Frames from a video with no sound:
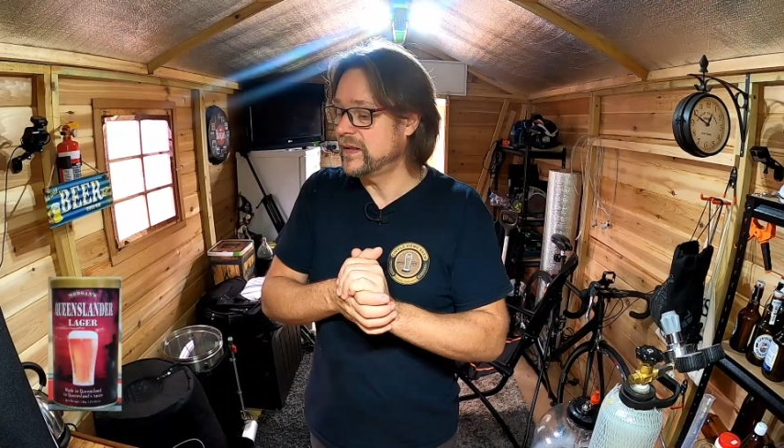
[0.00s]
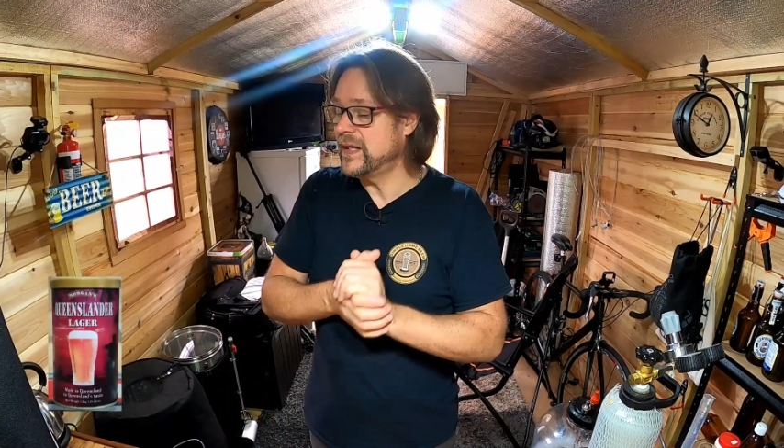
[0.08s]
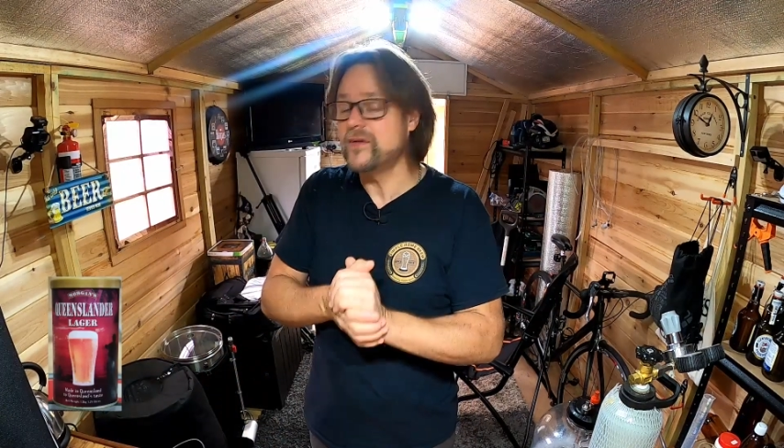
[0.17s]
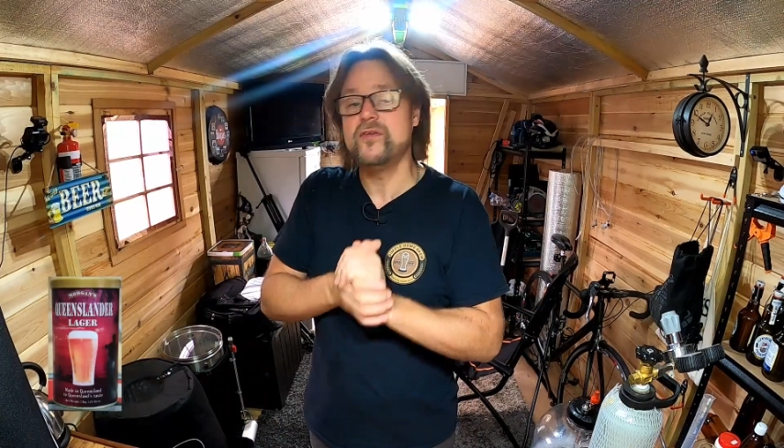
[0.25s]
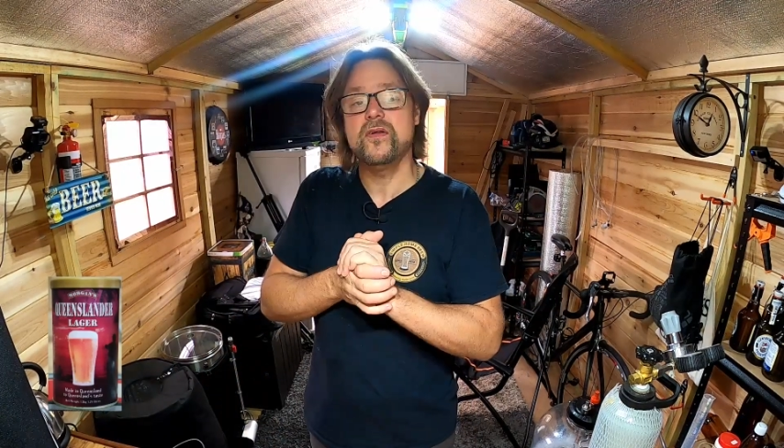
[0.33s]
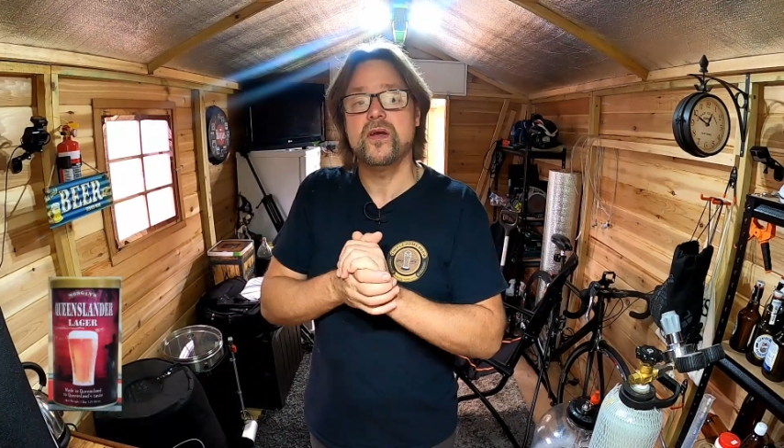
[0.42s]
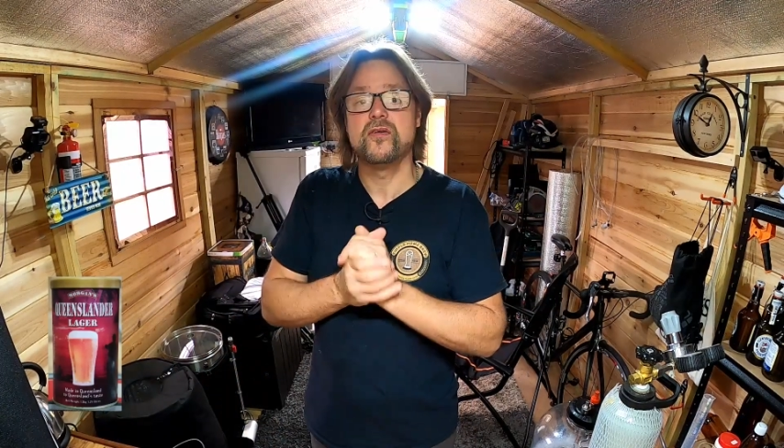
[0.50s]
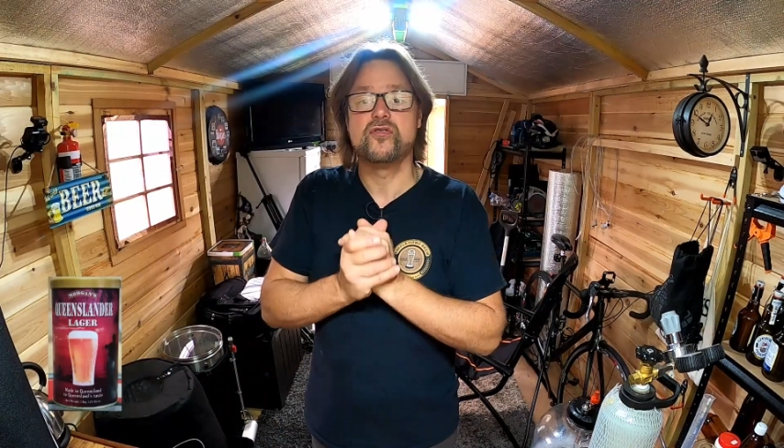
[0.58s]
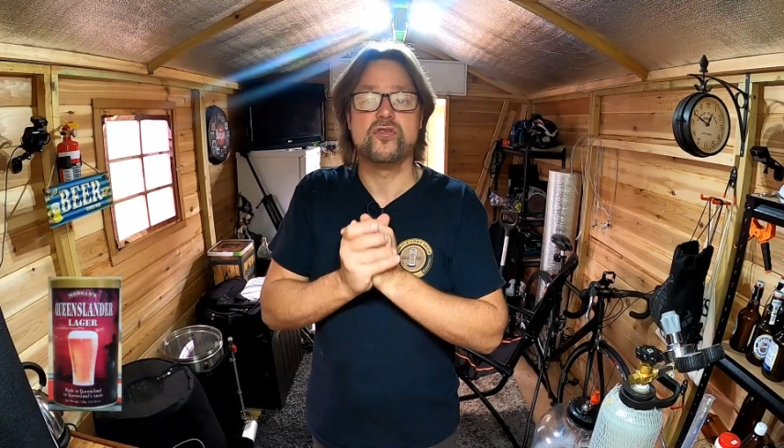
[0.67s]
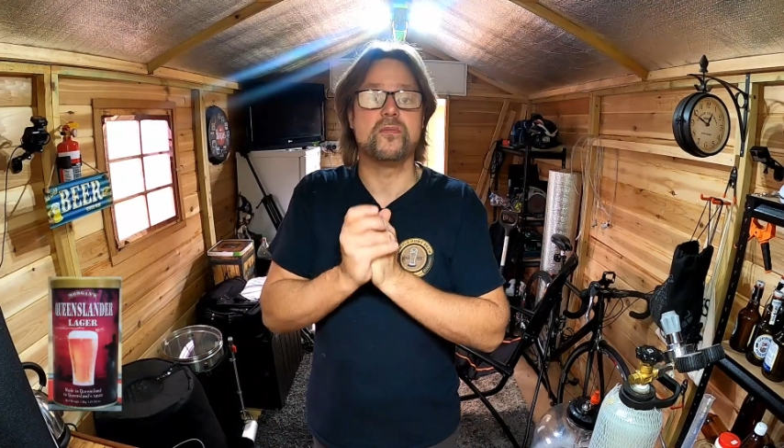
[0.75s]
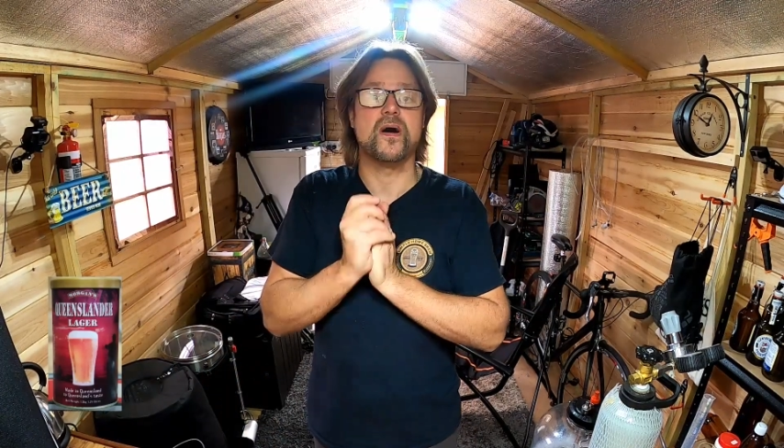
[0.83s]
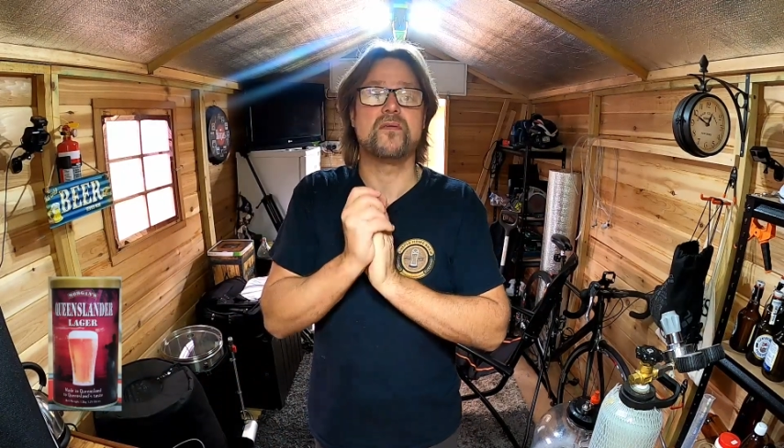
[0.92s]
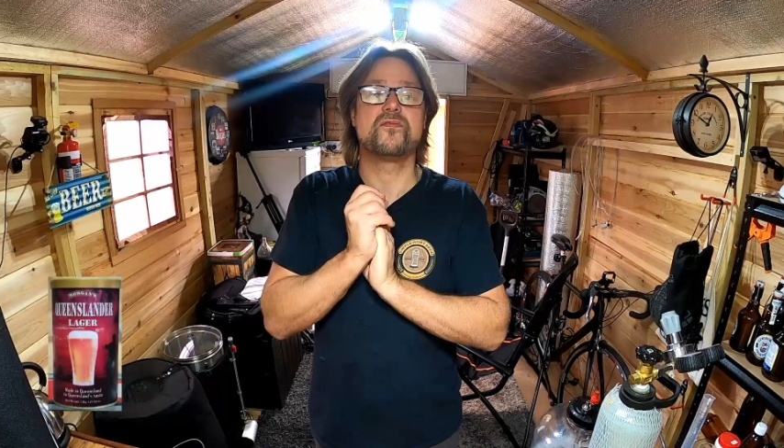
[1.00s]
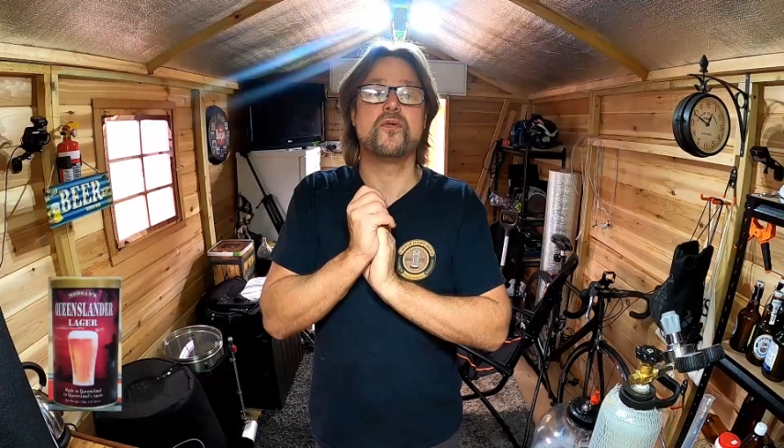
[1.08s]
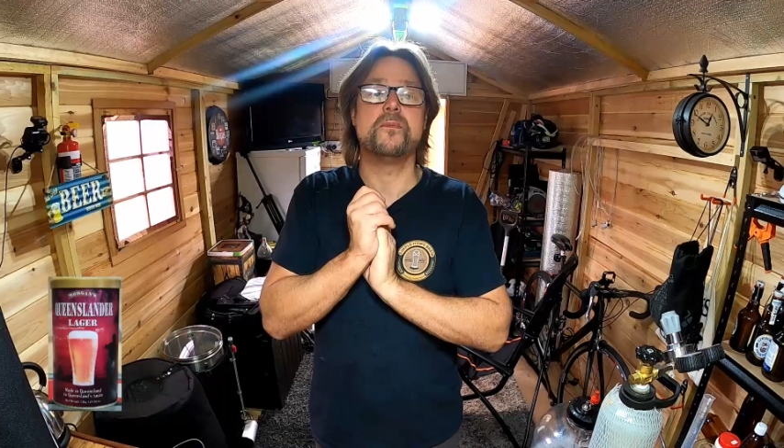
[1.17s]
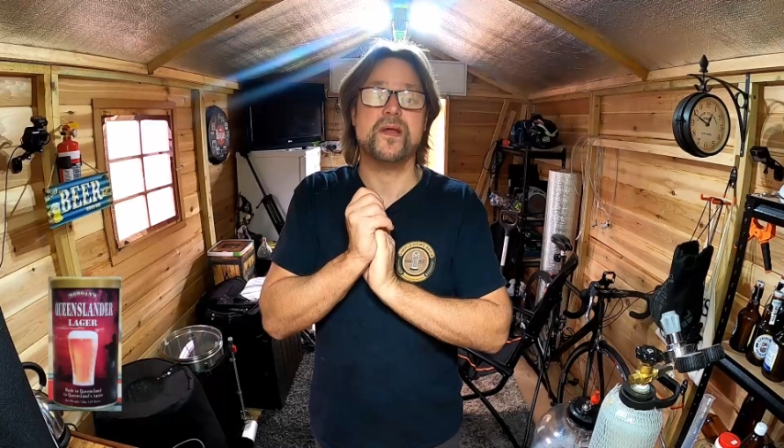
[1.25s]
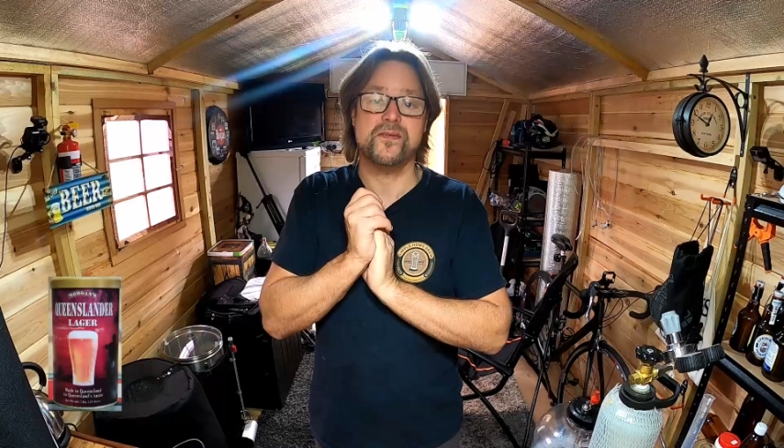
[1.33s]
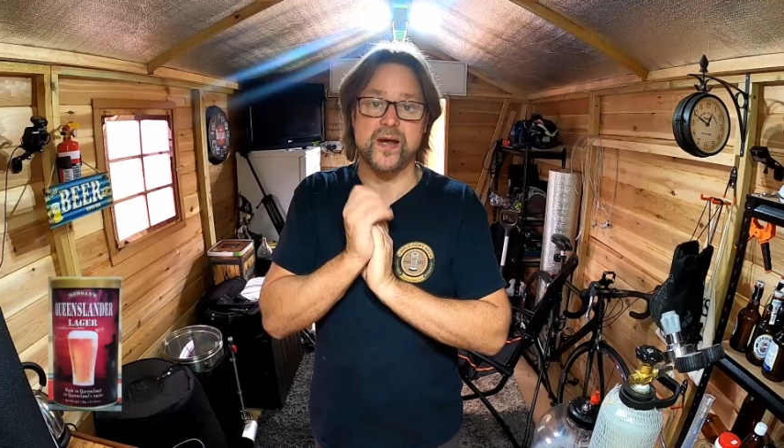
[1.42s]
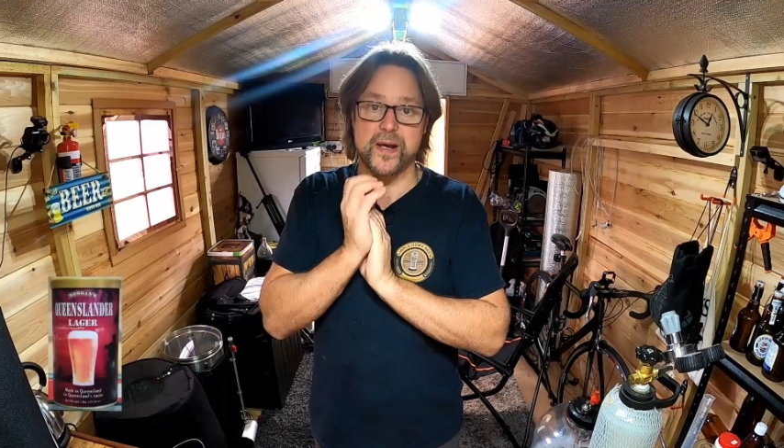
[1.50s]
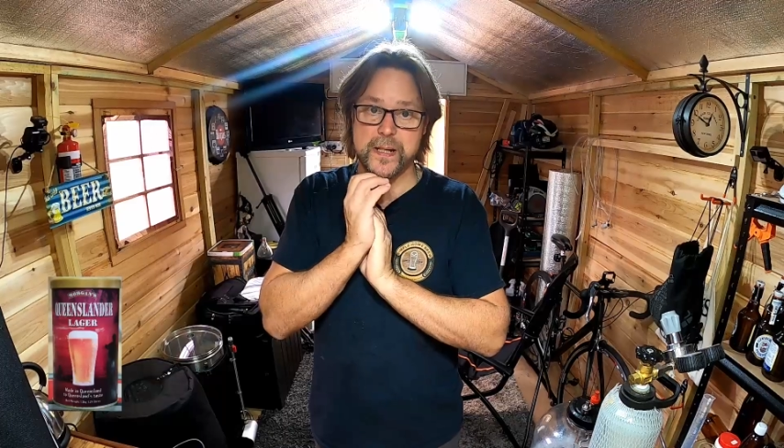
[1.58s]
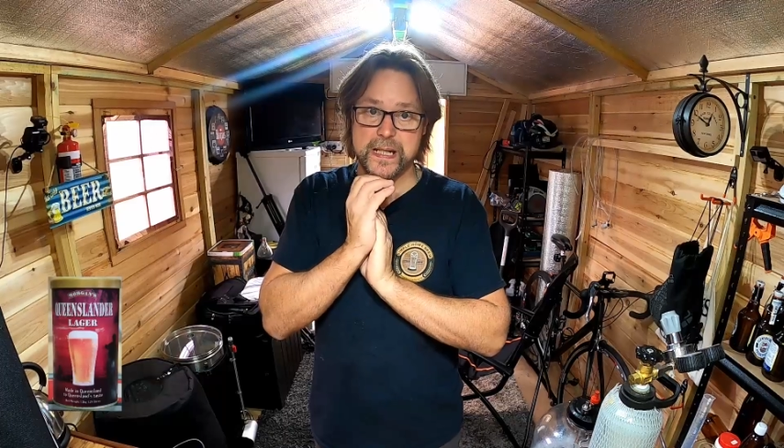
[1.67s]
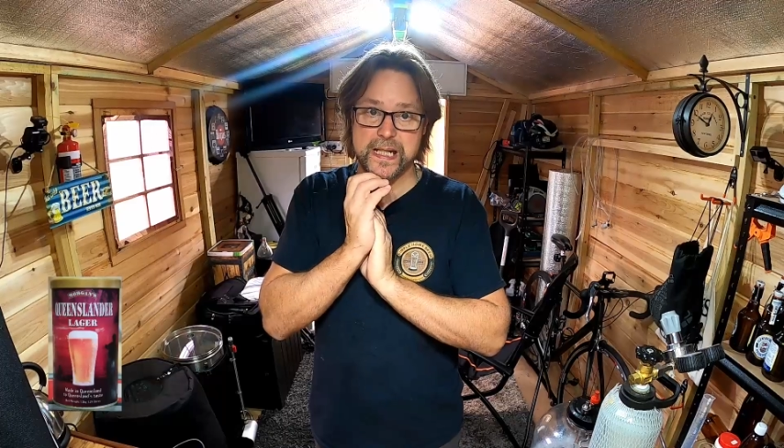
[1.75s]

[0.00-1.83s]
into my fermenter.